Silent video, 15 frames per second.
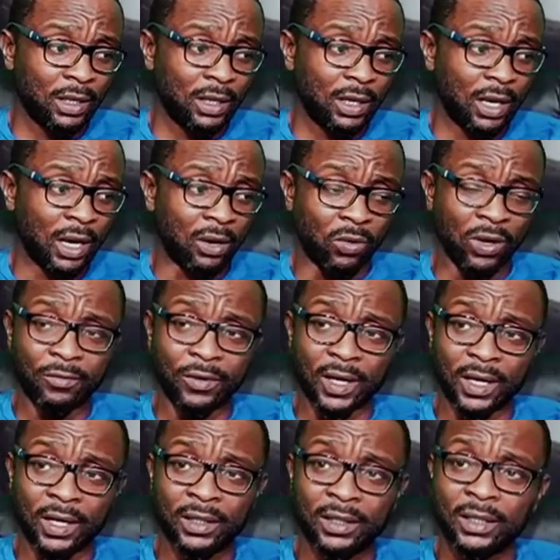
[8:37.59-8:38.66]

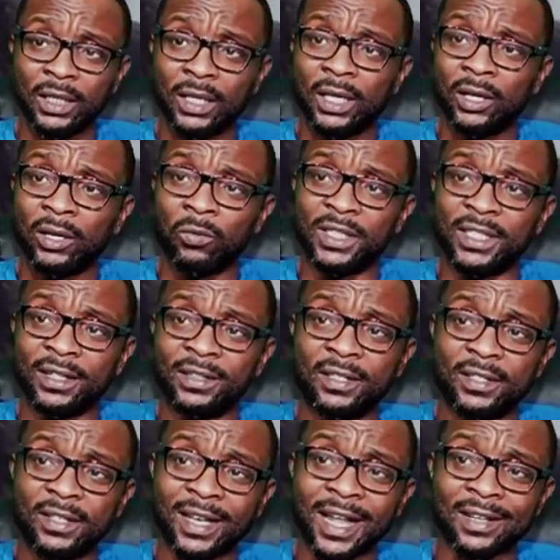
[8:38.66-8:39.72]
However, with this
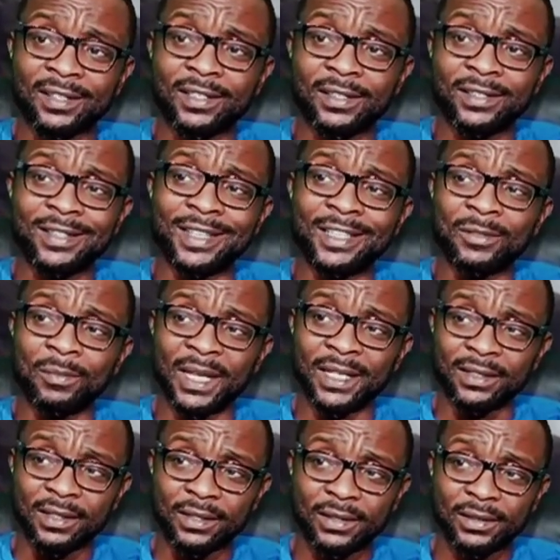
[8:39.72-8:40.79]
last
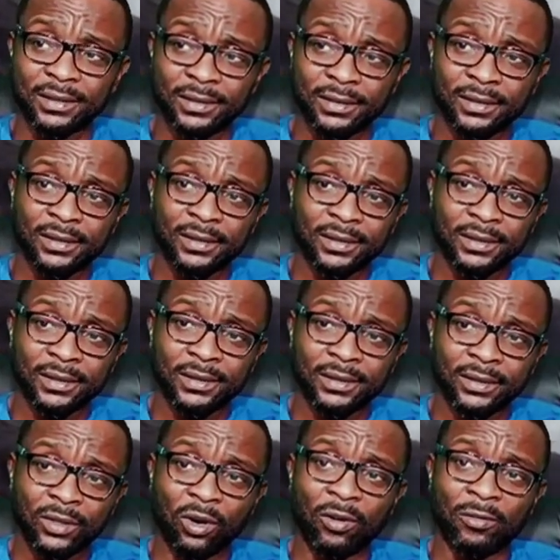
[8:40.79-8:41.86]
statement
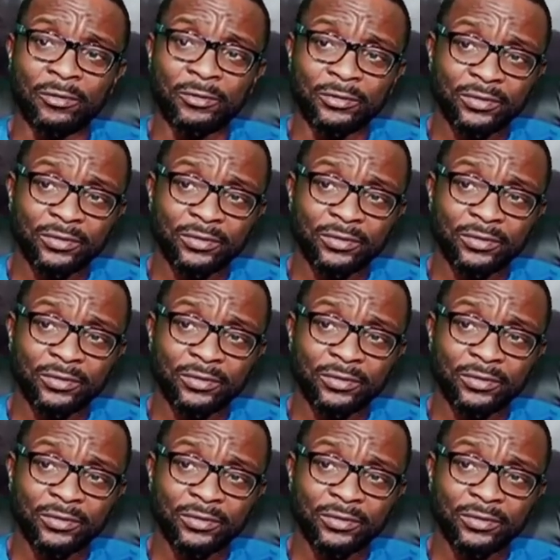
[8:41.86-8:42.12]
of